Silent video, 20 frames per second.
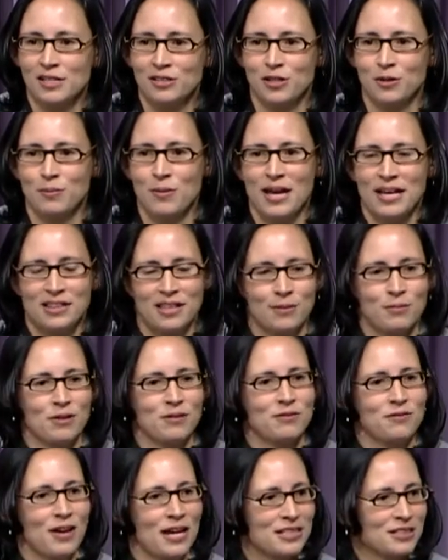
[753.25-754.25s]
to make them
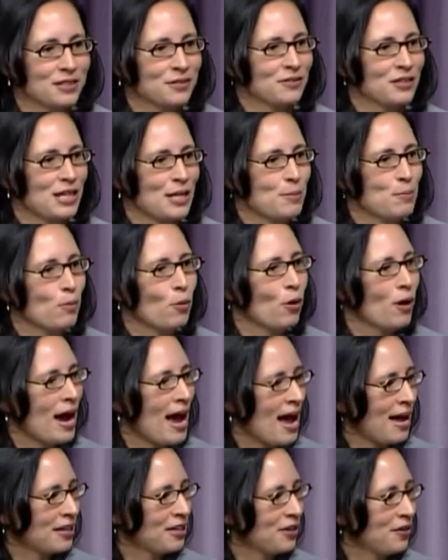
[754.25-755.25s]
effectively more
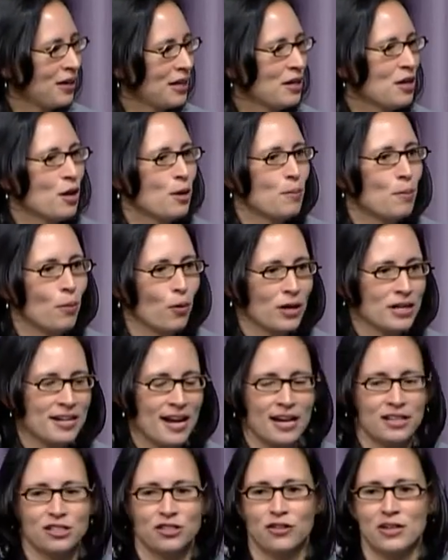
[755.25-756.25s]
accurate, more
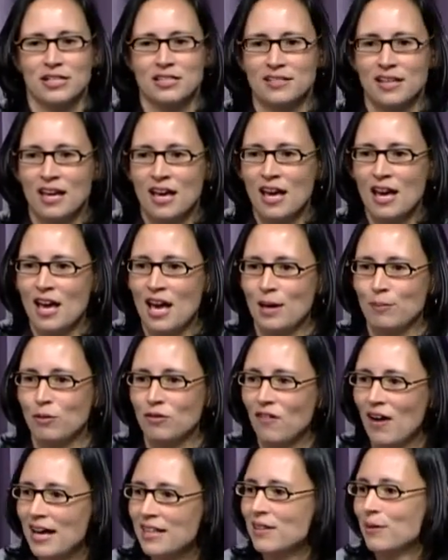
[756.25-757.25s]
dexterous, and
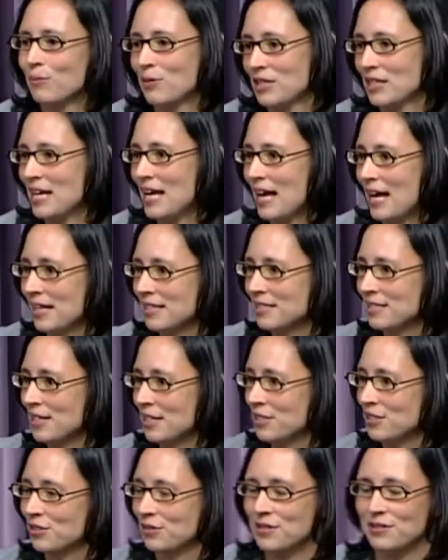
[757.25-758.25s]
provide them with enhanced
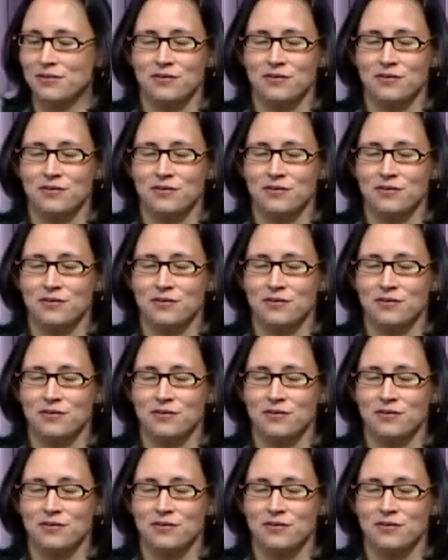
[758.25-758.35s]
sensory